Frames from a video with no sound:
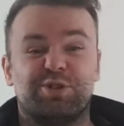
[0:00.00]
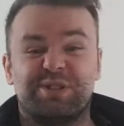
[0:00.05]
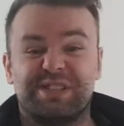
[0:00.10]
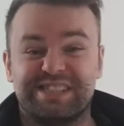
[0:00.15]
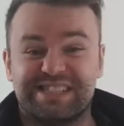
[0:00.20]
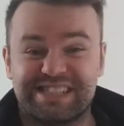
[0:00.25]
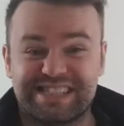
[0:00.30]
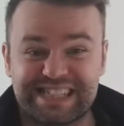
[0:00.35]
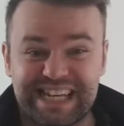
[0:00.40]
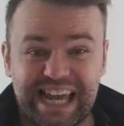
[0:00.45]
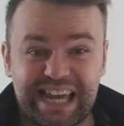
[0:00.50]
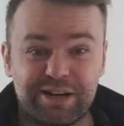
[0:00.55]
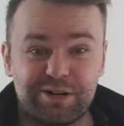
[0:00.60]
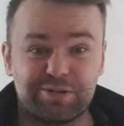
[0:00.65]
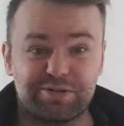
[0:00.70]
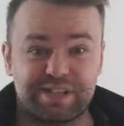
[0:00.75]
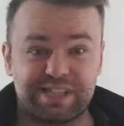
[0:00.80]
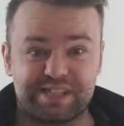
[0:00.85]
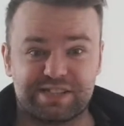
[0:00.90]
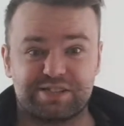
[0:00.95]
You can
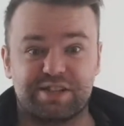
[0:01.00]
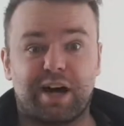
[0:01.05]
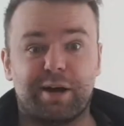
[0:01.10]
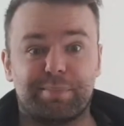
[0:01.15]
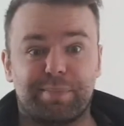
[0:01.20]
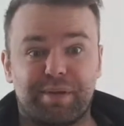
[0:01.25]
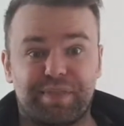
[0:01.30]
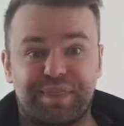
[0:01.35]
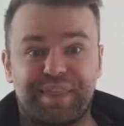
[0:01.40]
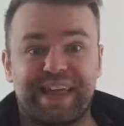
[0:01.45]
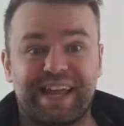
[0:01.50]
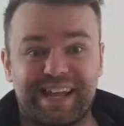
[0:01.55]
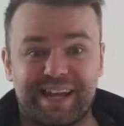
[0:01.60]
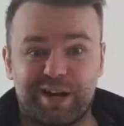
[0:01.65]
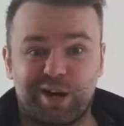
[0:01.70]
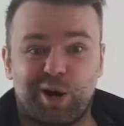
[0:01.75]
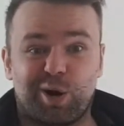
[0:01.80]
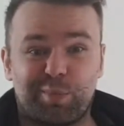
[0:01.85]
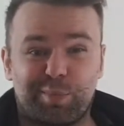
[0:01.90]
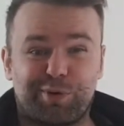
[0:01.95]
scale this type of thing
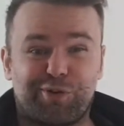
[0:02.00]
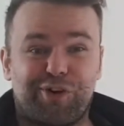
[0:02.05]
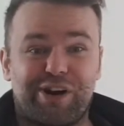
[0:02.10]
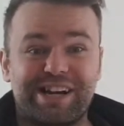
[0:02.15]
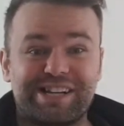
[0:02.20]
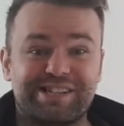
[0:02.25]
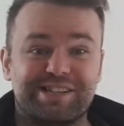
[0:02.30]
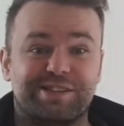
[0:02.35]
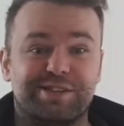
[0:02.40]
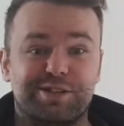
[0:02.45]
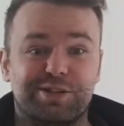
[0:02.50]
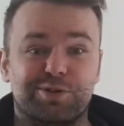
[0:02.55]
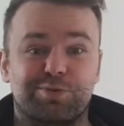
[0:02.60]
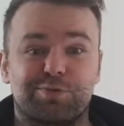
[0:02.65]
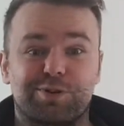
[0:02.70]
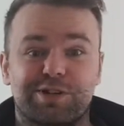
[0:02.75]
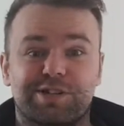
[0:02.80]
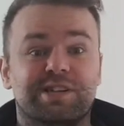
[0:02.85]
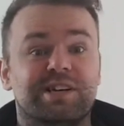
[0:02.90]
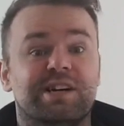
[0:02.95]
a lot greater than you
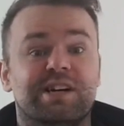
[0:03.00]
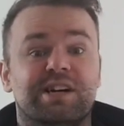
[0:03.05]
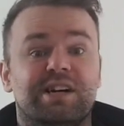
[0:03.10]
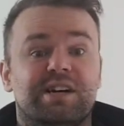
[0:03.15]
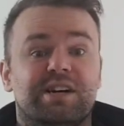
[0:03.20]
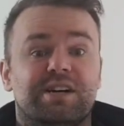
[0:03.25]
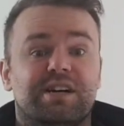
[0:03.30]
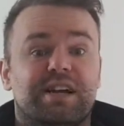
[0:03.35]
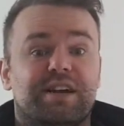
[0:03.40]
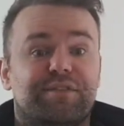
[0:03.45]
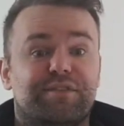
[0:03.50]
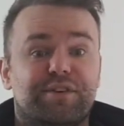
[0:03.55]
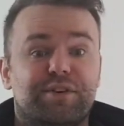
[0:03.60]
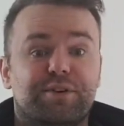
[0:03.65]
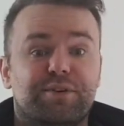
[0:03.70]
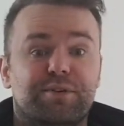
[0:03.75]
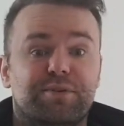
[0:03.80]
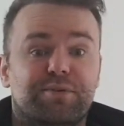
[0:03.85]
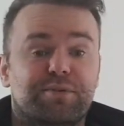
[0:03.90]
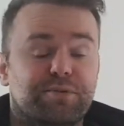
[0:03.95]
would if
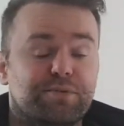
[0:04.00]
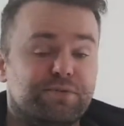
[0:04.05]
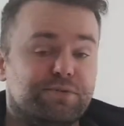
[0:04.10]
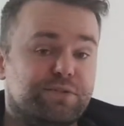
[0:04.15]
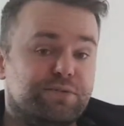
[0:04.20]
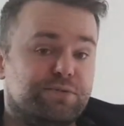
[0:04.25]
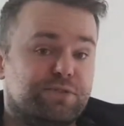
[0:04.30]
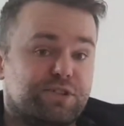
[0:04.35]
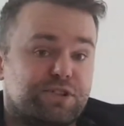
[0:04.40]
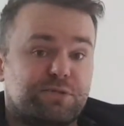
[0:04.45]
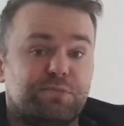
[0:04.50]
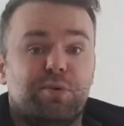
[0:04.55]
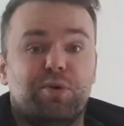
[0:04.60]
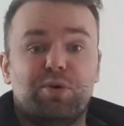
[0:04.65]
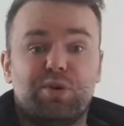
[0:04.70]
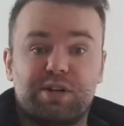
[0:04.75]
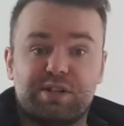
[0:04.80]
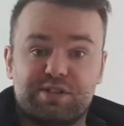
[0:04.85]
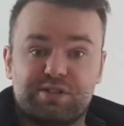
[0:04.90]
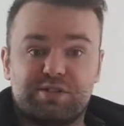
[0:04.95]
you do the
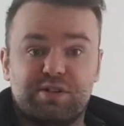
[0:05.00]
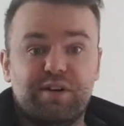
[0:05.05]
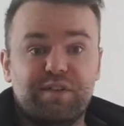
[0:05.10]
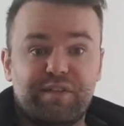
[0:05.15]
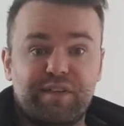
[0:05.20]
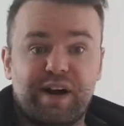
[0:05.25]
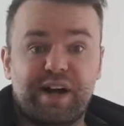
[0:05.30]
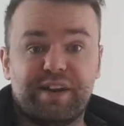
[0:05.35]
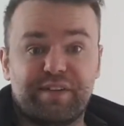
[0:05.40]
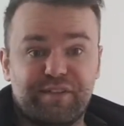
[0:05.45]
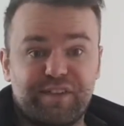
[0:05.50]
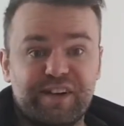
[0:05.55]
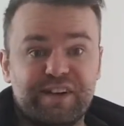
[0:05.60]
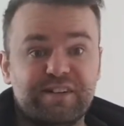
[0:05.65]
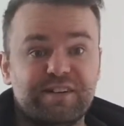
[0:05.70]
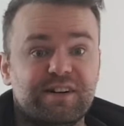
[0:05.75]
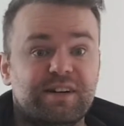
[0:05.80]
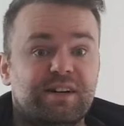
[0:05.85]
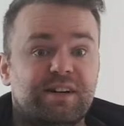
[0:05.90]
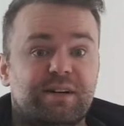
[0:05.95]
smaller stuff, I
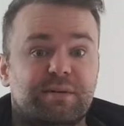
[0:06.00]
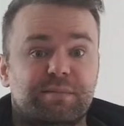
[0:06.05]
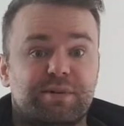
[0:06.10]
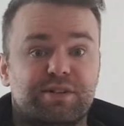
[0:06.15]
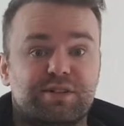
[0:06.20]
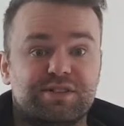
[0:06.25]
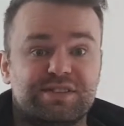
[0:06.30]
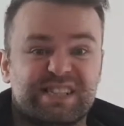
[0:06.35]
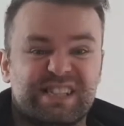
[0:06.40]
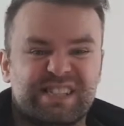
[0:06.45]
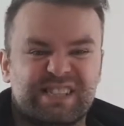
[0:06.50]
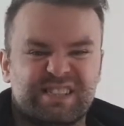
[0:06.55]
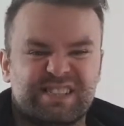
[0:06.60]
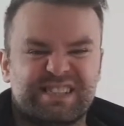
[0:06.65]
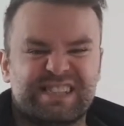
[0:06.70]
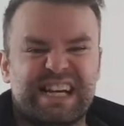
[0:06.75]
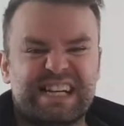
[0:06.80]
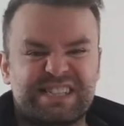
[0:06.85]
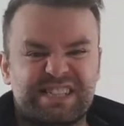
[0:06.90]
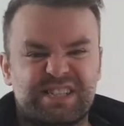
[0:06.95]
feel, because there
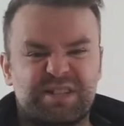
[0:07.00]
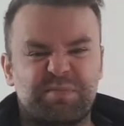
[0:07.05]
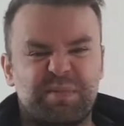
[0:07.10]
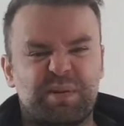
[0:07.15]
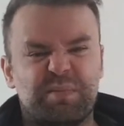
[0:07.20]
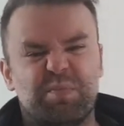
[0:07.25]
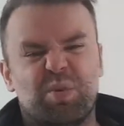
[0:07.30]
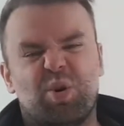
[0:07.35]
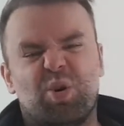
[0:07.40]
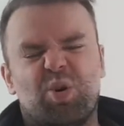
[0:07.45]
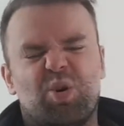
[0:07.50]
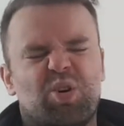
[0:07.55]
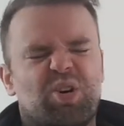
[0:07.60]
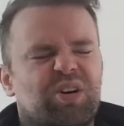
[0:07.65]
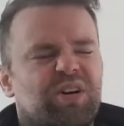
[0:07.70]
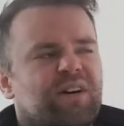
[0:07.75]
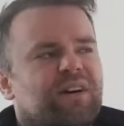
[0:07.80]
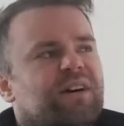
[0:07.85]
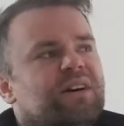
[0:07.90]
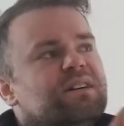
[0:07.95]
tends to be more...